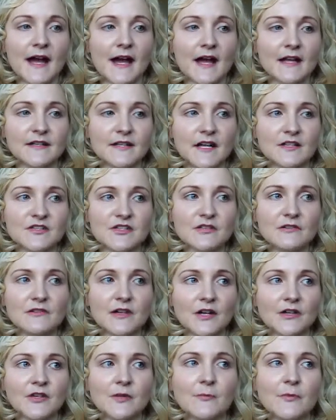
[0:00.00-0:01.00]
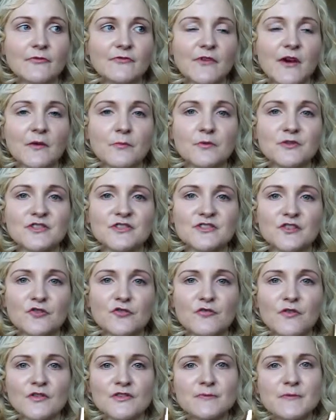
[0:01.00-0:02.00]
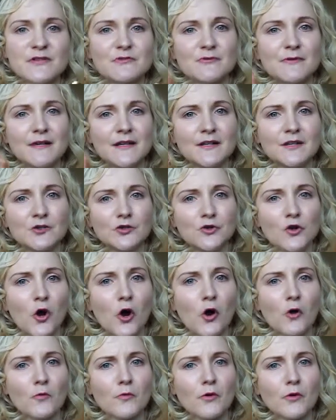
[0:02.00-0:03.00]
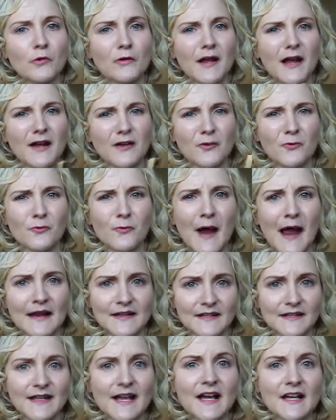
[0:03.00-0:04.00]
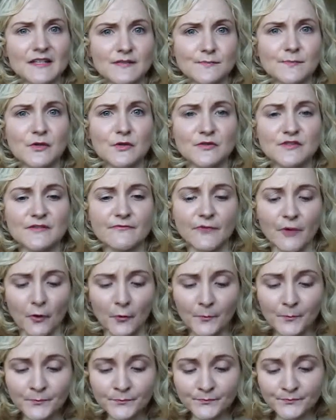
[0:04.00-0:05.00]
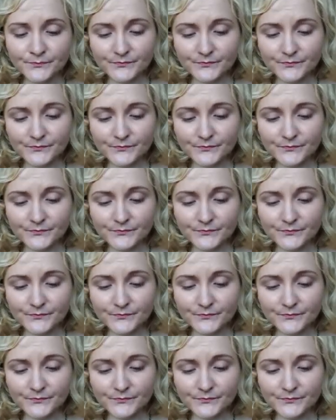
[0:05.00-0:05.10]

And I do like number 5, which is a cross between coral and a red, and that is beautiful.